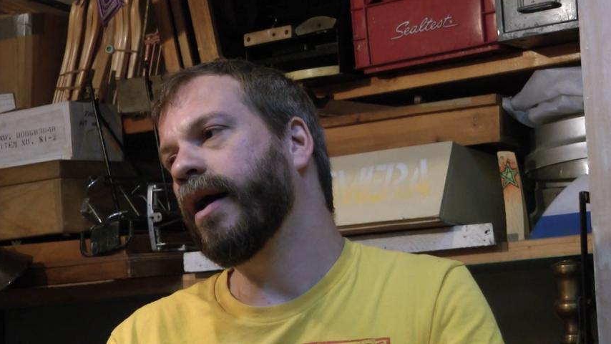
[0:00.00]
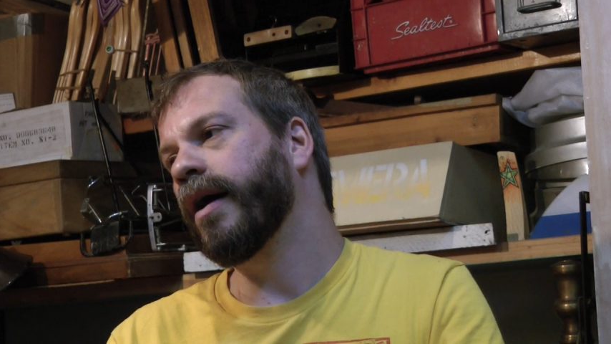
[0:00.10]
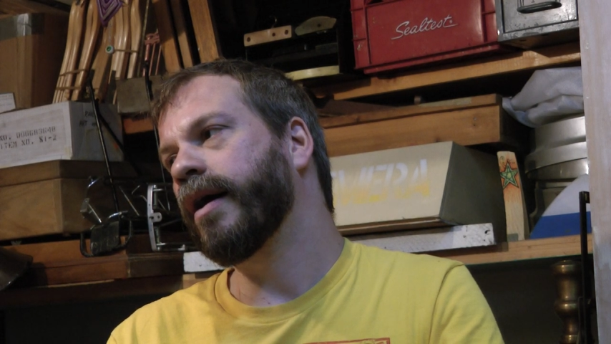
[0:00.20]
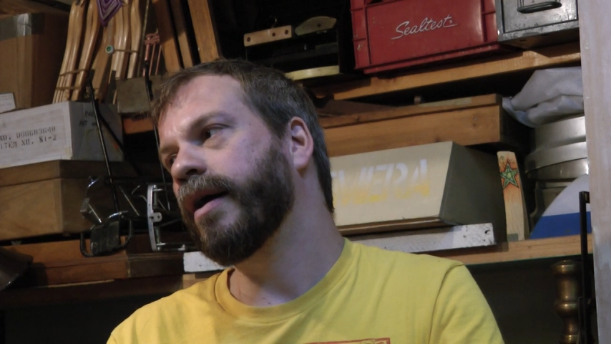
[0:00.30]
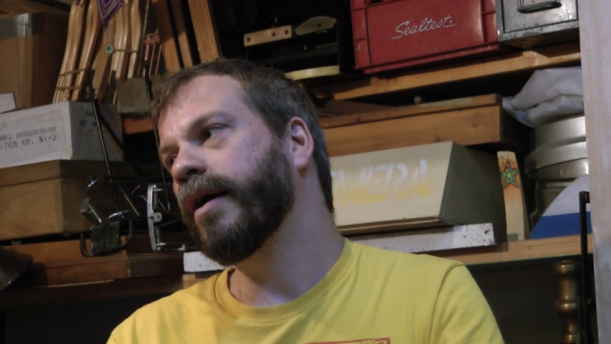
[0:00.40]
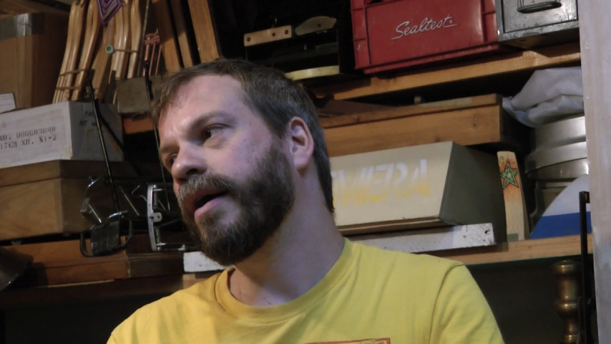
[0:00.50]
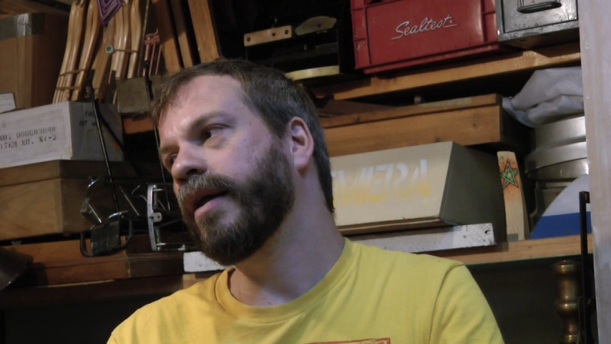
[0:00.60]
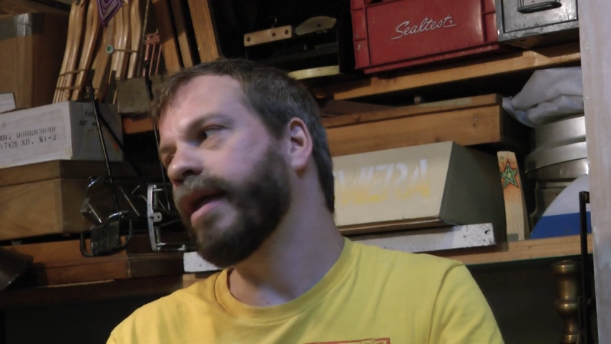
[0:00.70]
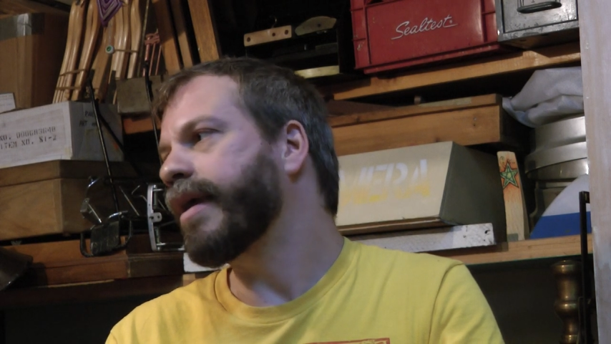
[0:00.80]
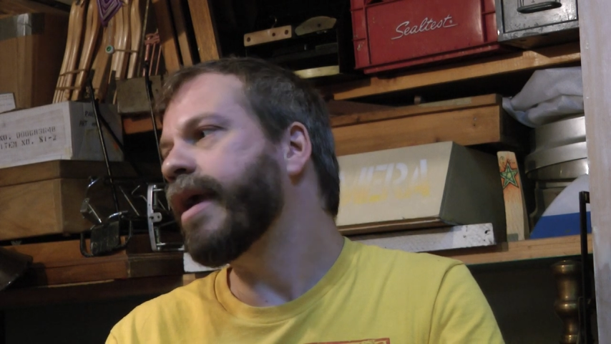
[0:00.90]
uh,
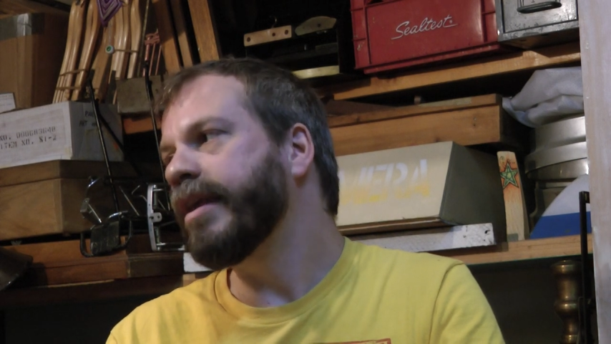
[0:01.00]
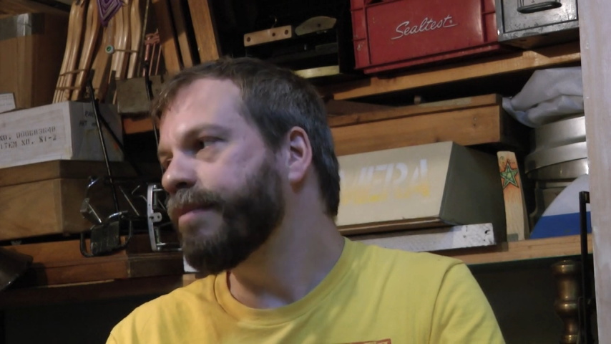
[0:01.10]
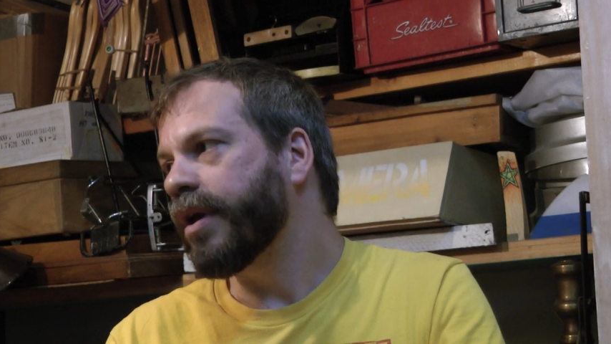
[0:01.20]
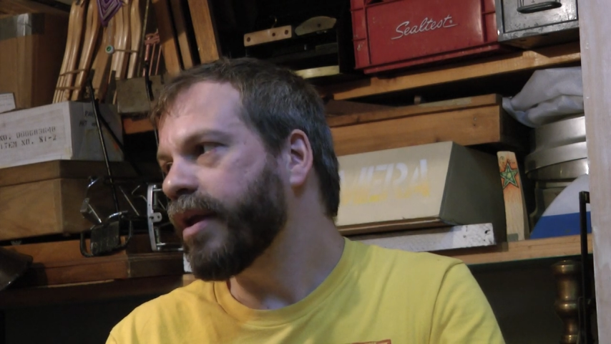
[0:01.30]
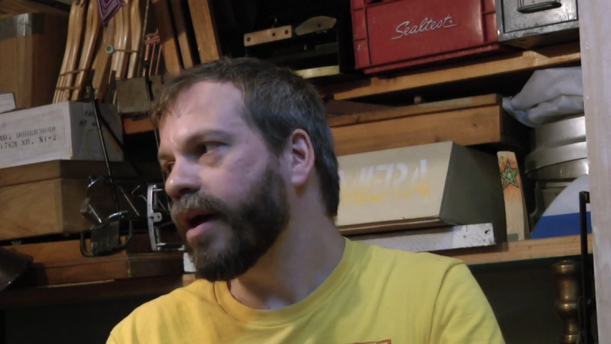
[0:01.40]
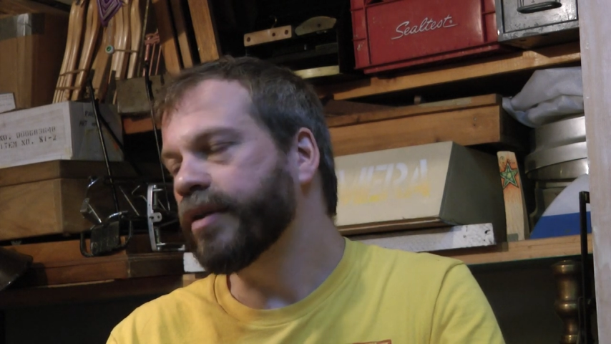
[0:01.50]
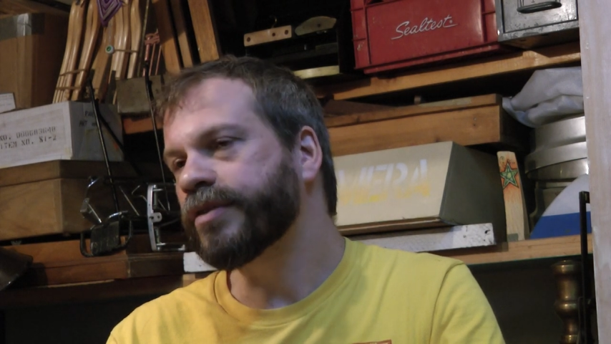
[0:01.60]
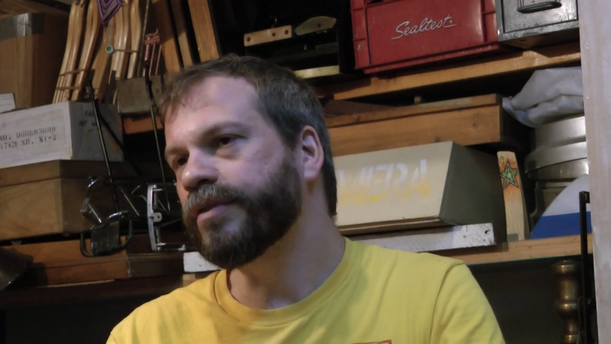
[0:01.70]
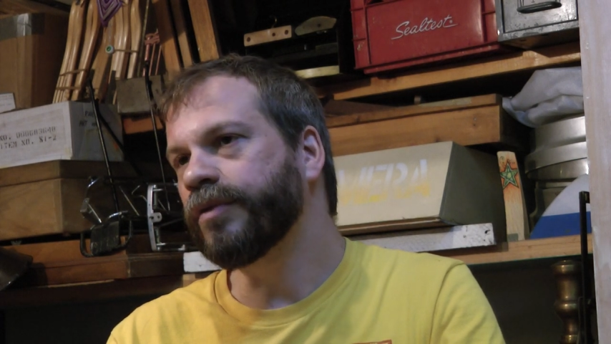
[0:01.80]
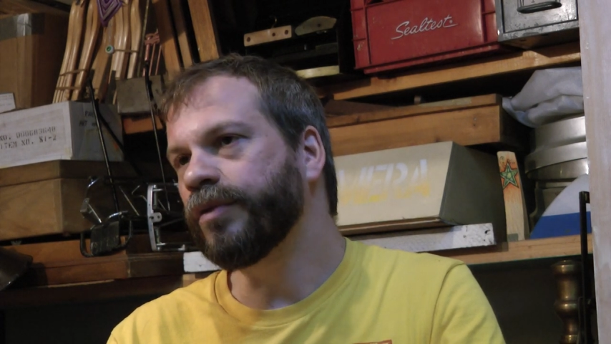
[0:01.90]
like anybody
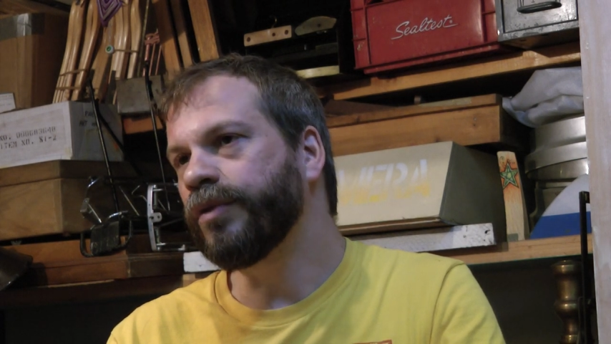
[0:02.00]
else,